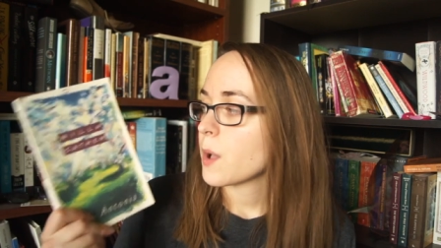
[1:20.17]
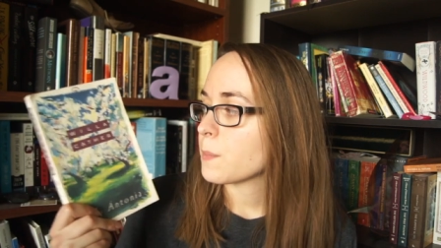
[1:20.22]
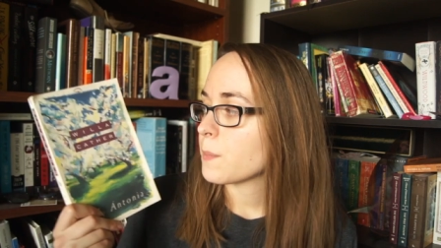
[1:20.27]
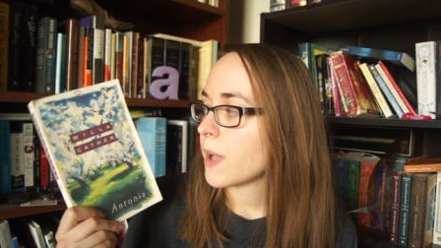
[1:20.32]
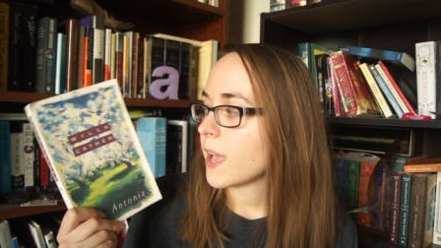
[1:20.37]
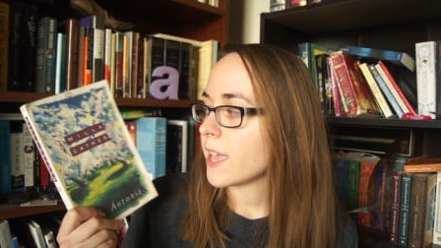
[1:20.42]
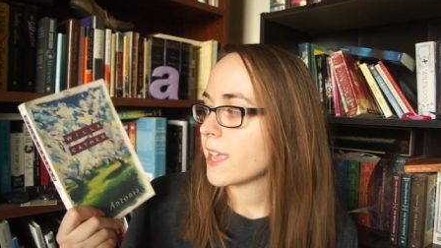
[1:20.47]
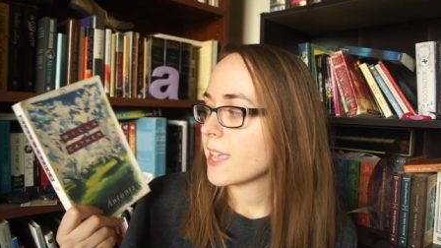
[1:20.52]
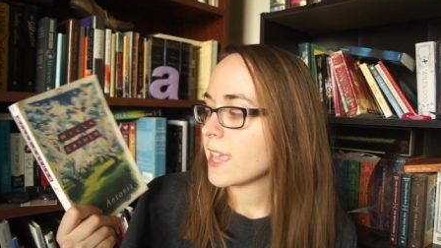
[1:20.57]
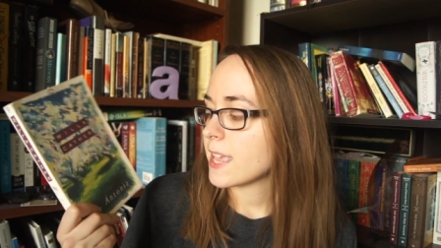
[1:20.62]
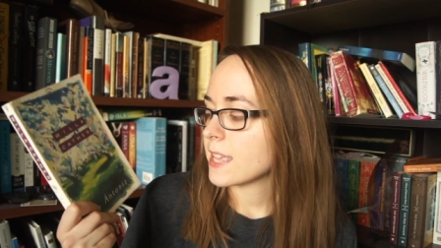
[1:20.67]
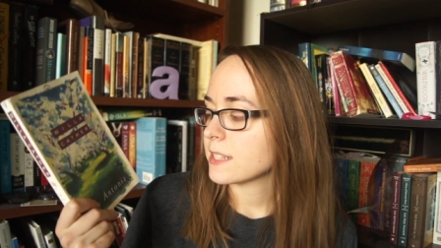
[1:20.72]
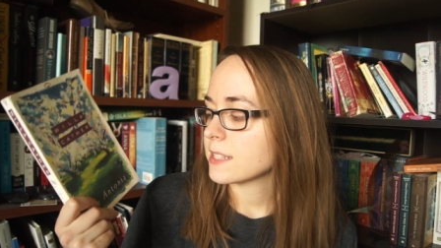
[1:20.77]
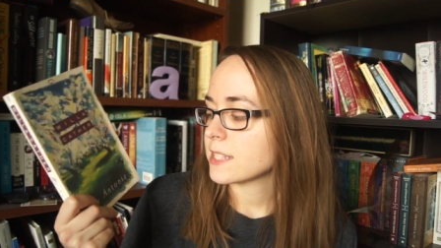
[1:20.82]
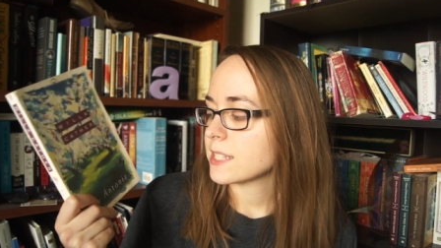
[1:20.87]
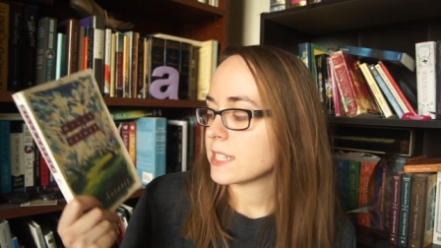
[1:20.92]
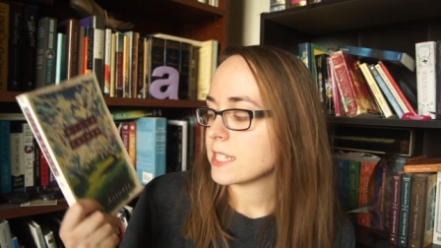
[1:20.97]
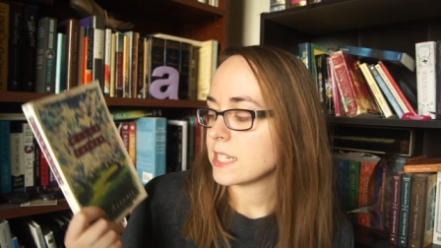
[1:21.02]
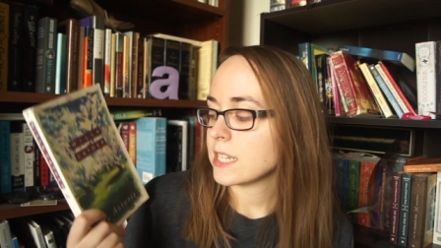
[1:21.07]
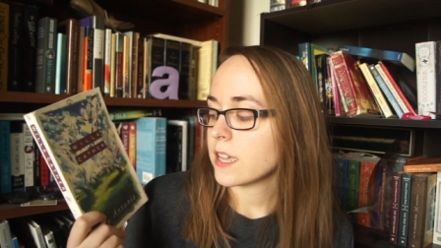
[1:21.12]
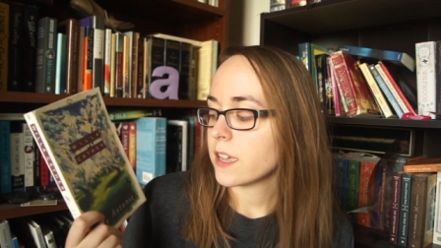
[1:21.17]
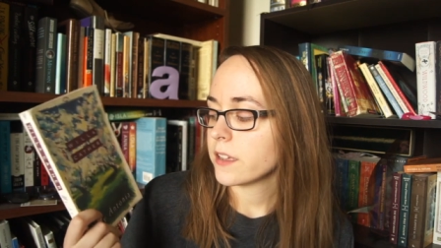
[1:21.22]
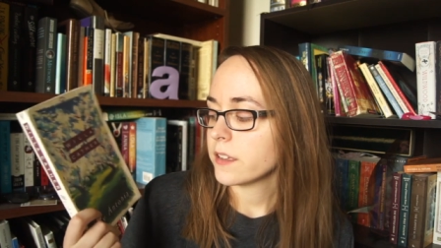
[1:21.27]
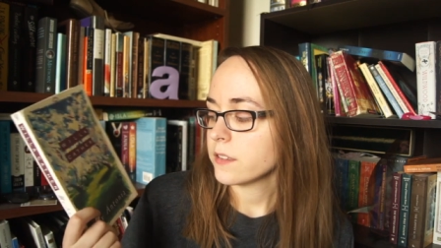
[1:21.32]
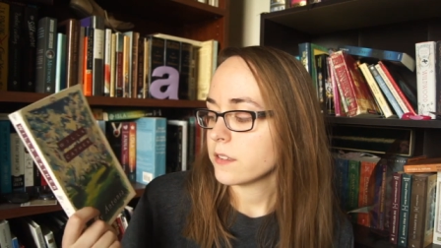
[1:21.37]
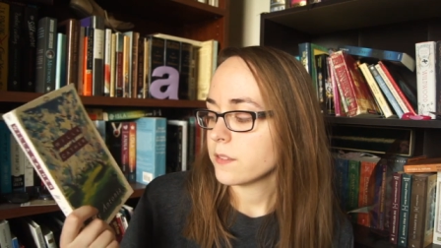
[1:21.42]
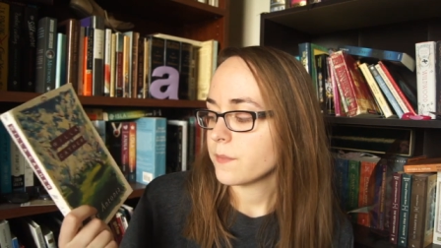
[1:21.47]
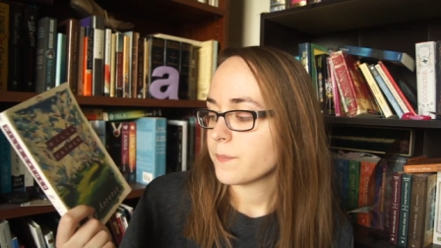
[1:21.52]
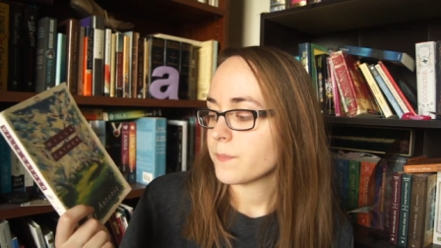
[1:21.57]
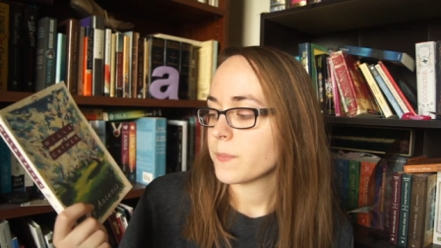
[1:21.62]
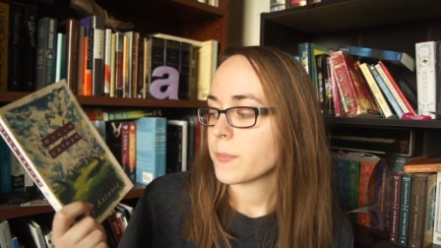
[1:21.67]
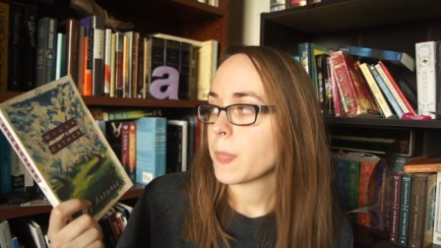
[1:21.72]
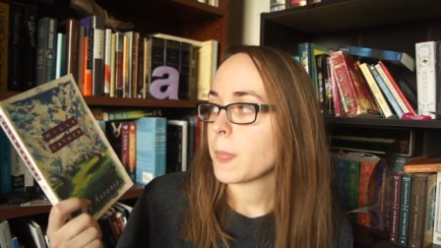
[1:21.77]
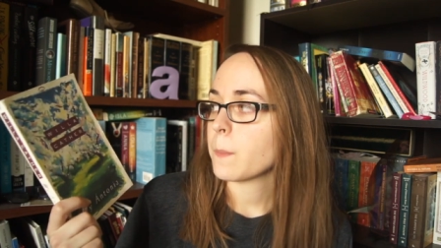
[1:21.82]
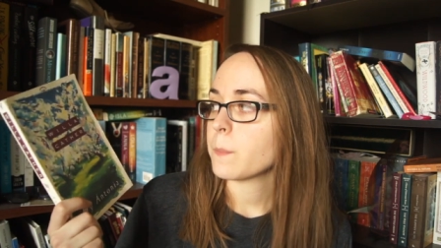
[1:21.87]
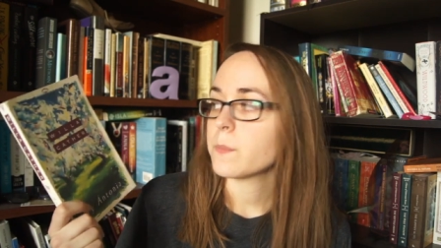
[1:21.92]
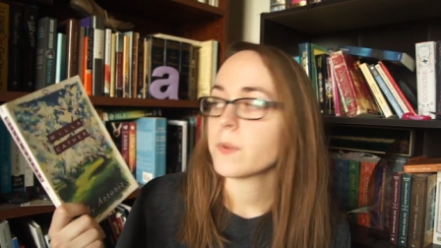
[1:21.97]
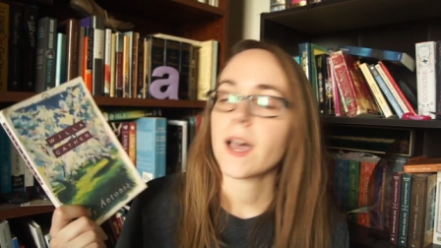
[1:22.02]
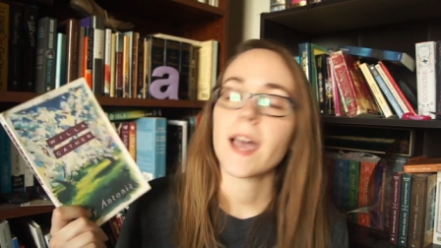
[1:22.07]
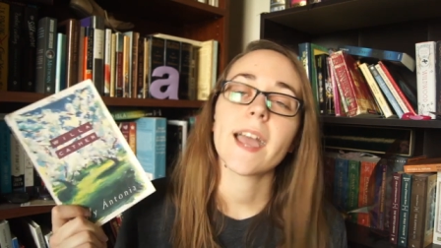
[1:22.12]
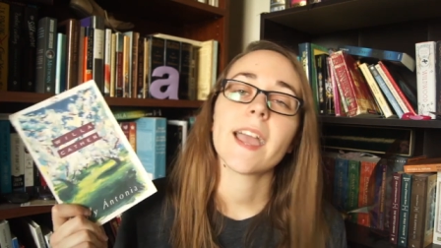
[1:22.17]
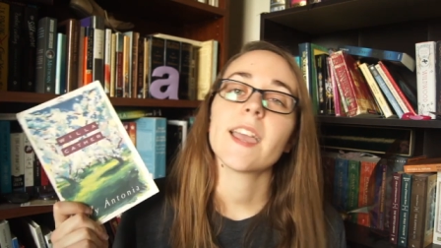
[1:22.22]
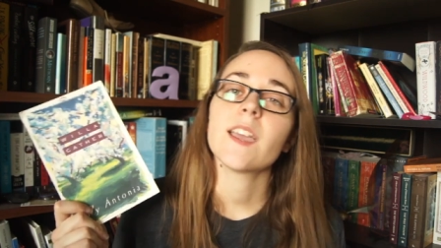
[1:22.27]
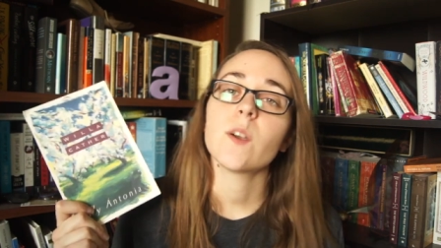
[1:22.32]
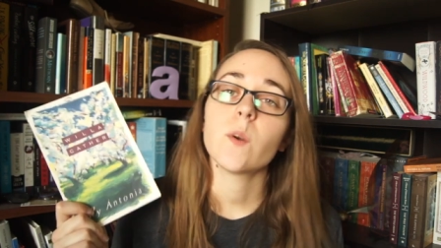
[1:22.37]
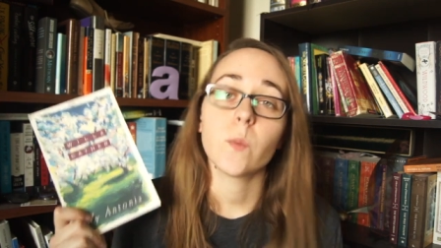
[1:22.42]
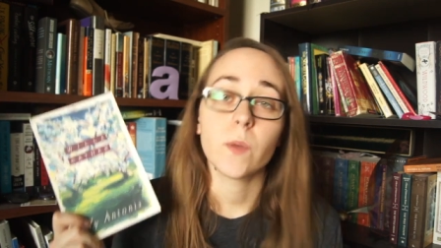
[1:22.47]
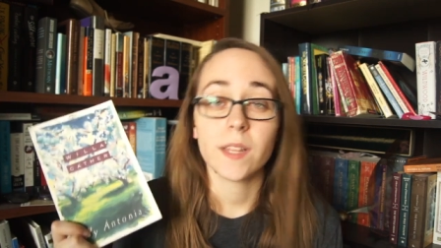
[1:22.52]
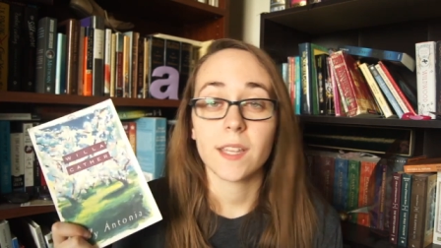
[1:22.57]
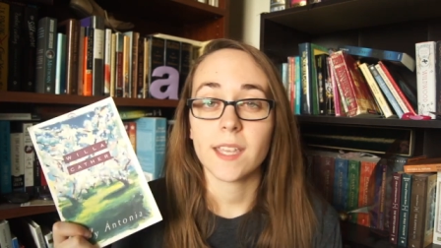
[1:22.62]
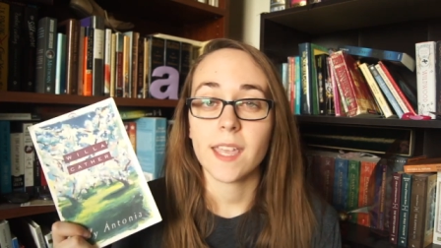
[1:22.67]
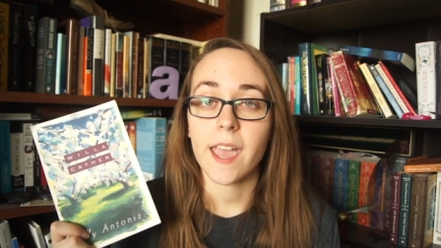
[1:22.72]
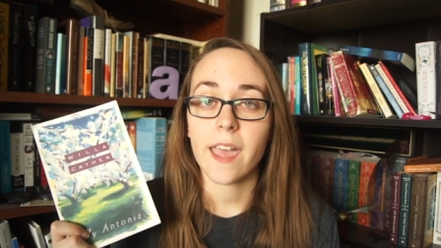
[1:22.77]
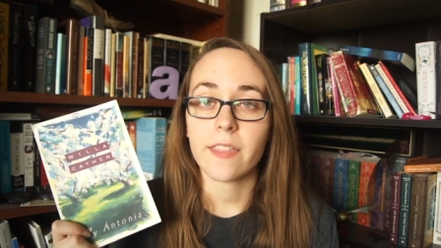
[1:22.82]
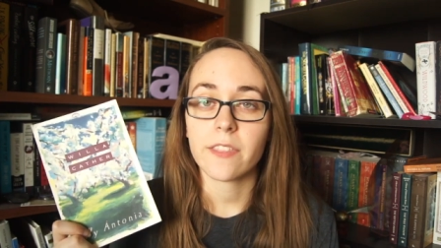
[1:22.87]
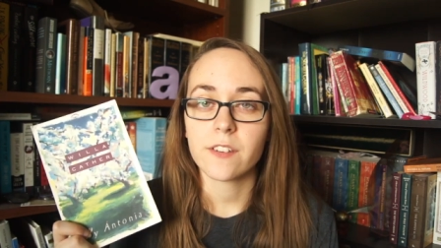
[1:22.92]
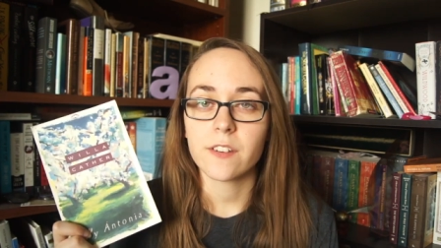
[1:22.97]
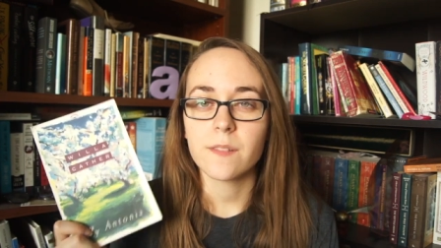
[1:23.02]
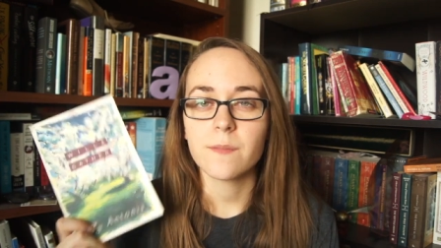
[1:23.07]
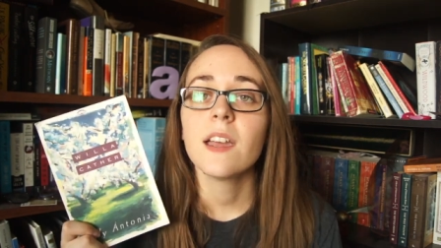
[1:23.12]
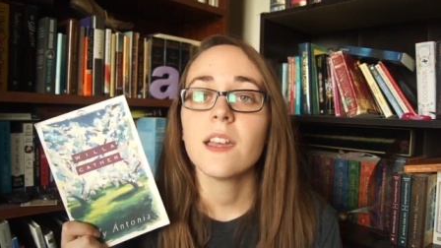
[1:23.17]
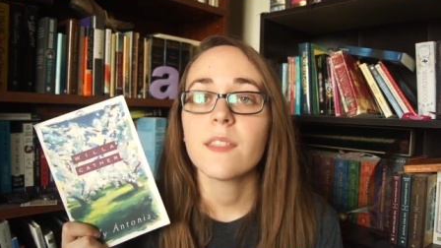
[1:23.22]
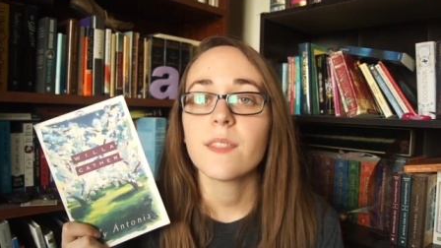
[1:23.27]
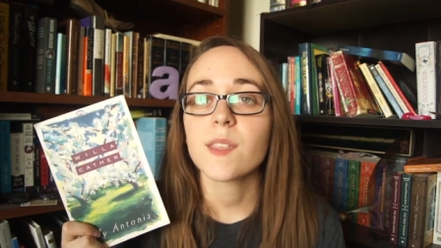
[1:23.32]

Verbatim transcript: My Antonia by Willa Cather.